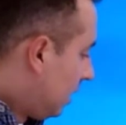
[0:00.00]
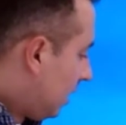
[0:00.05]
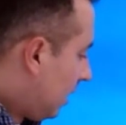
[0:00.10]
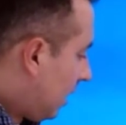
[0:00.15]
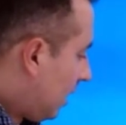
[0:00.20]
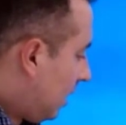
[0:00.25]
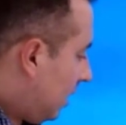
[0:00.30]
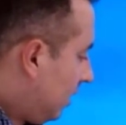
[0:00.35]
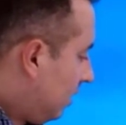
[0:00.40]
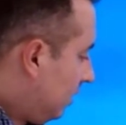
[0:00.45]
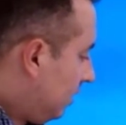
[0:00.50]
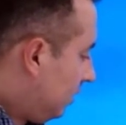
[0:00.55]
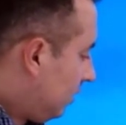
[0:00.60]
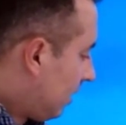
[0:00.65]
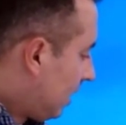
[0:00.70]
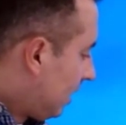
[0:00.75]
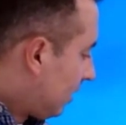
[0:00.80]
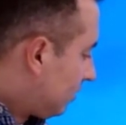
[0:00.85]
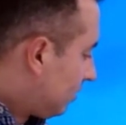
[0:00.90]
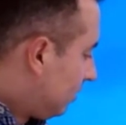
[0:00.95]
on
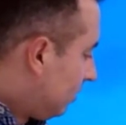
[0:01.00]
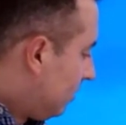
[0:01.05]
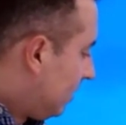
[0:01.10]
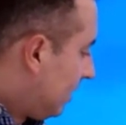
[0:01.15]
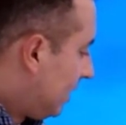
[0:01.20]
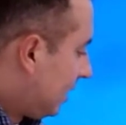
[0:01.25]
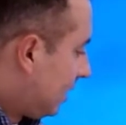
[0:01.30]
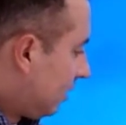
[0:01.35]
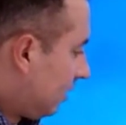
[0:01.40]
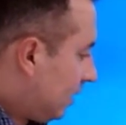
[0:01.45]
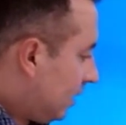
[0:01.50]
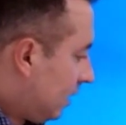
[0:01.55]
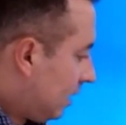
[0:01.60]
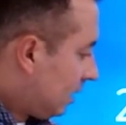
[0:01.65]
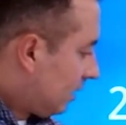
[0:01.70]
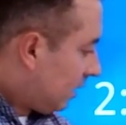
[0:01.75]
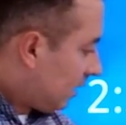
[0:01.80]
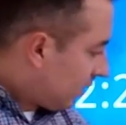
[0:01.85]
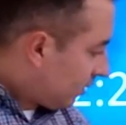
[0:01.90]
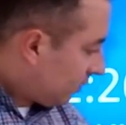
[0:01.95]
your actual panel
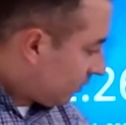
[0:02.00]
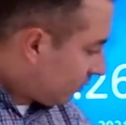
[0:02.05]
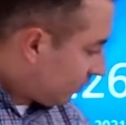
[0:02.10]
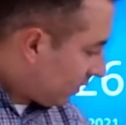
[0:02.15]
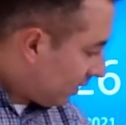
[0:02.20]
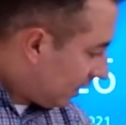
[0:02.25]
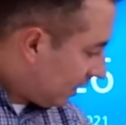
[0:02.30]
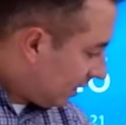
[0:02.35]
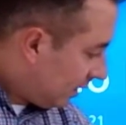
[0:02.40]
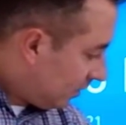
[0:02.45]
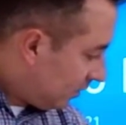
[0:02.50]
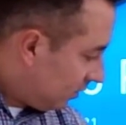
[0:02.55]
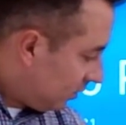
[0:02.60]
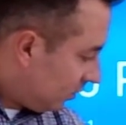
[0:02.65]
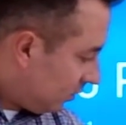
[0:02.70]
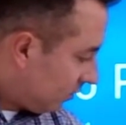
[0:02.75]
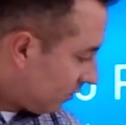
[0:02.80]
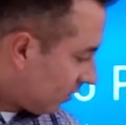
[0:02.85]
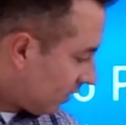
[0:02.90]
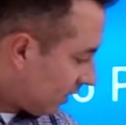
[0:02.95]
here on the front end,
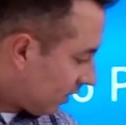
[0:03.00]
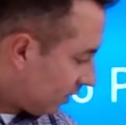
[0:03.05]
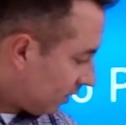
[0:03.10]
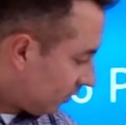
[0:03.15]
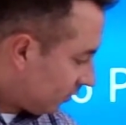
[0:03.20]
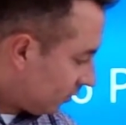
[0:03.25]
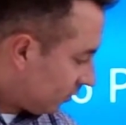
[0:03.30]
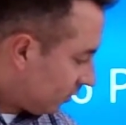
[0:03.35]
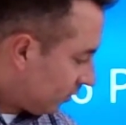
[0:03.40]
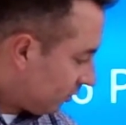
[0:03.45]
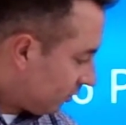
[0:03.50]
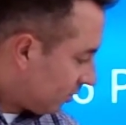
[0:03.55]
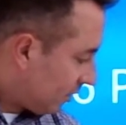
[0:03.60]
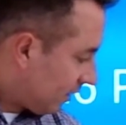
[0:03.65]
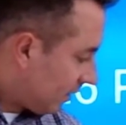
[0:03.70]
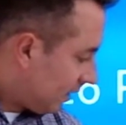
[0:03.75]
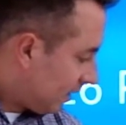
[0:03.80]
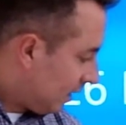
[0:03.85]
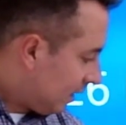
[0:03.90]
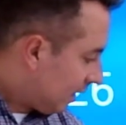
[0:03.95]
you've got a source
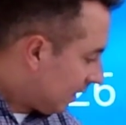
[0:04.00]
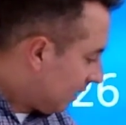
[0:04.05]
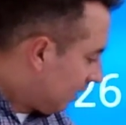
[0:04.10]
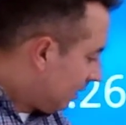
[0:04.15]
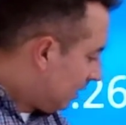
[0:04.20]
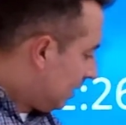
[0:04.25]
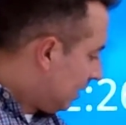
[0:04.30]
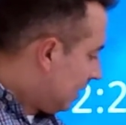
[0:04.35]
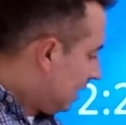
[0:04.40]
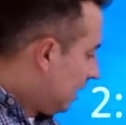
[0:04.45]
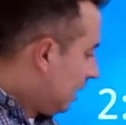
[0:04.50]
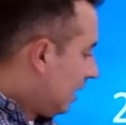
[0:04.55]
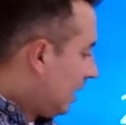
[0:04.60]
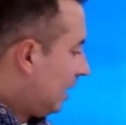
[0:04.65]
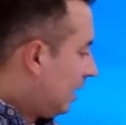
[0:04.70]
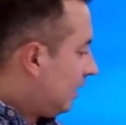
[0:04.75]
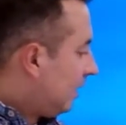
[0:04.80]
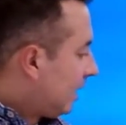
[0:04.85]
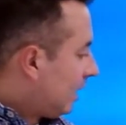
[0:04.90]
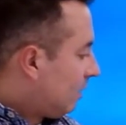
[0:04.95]
button here,
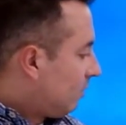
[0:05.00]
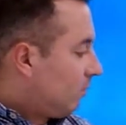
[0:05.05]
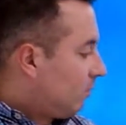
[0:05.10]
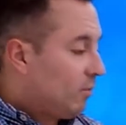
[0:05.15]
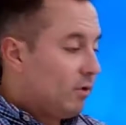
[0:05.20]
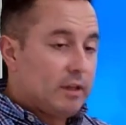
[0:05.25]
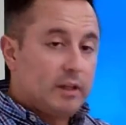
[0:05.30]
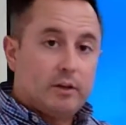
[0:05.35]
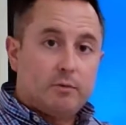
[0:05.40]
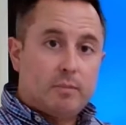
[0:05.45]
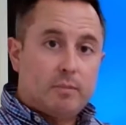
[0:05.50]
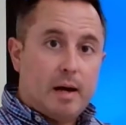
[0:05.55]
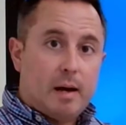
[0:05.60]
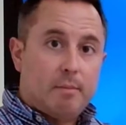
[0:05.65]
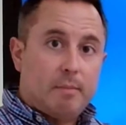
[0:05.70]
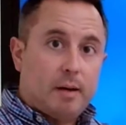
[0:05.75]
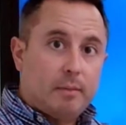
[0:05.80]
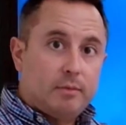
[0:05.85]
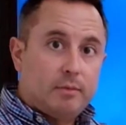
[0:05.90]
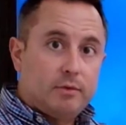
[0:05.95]
and that will bring this
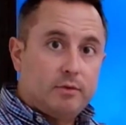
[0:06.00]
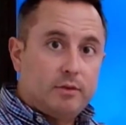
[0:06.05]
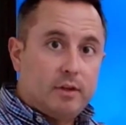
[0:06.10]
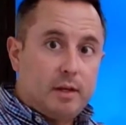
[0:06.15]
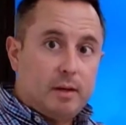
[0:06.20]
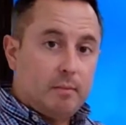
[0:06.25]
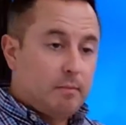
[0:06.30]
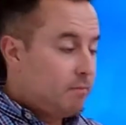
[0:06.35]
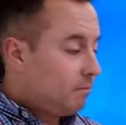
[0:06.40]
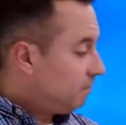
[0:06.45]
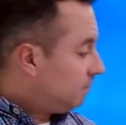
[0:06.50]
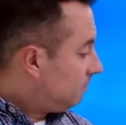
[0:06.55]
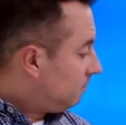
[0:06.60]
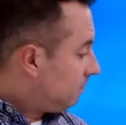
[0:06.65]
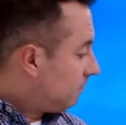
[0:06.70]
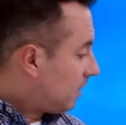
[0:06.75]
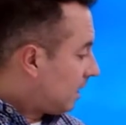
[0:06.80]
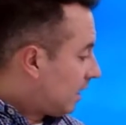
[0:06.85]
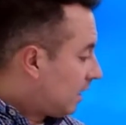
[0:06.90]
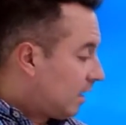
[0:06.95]
pop up. Same,
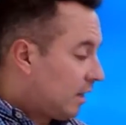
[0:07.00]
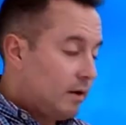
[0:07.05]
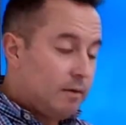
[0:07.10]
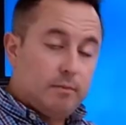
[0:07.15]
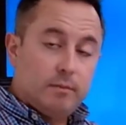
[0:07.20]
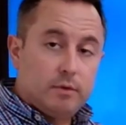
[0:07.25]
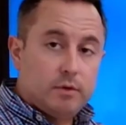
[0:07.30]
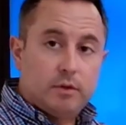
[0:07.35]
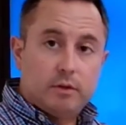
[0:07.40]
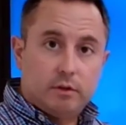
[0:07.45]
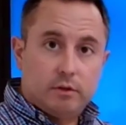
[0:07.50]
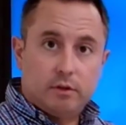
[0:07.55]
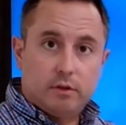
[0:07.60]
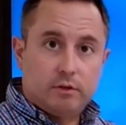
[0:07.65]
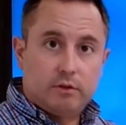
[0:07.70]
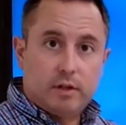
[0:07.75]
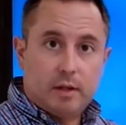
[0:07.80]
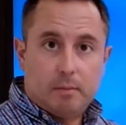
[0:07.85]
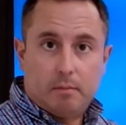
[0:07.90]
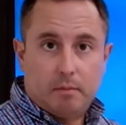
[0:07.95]
uh,
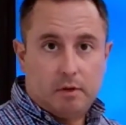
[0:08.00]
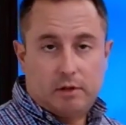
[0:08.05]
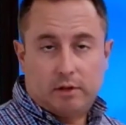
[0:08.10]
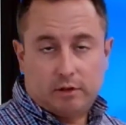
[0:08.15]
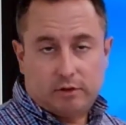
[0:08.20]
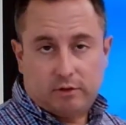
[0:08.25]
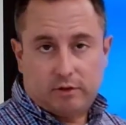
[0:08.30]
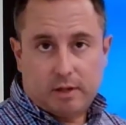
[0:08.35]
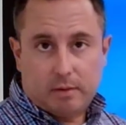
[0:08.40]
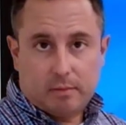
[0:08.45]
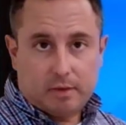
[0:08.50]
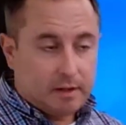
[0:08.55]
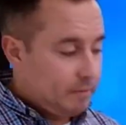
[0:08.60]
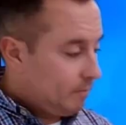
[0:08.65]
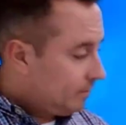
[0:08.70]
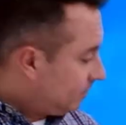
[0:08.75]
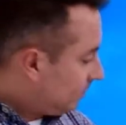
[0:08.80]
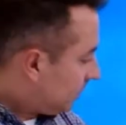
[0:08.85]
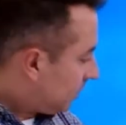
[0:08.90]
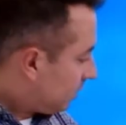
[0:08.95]
the same. It does the same thing.
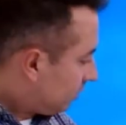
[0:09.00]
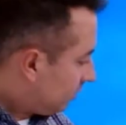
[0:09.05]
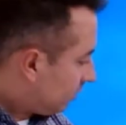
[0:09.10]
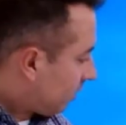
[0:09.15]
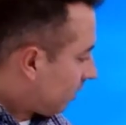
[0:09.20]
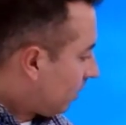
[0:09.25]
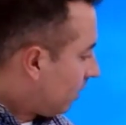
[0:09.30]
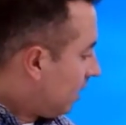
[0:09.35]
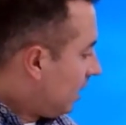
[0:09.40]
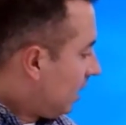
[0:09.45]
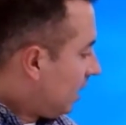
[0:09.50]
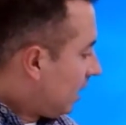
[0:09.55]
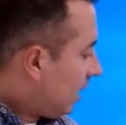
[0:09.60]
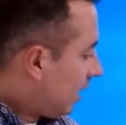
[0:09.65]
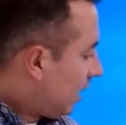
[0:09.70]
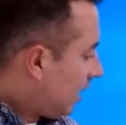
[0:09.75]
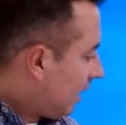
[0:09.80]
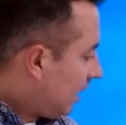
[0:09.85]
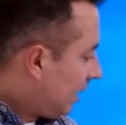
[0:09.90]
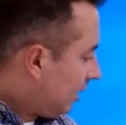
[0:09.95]
So
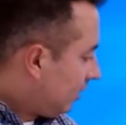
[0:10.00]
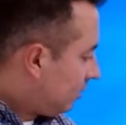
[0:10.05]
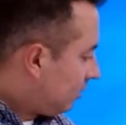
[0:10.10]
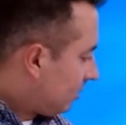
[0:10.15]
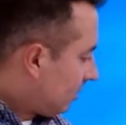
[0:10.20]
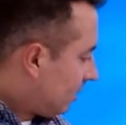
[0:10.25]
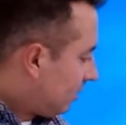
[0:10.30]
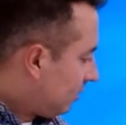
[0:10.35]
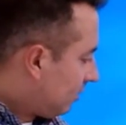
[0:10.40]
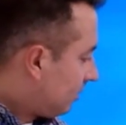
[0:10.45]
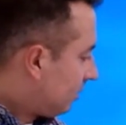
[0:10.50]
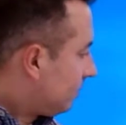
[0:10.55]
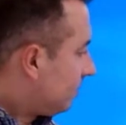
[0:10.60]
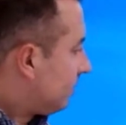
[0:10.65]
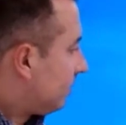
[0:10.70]
uh, HDMI 2.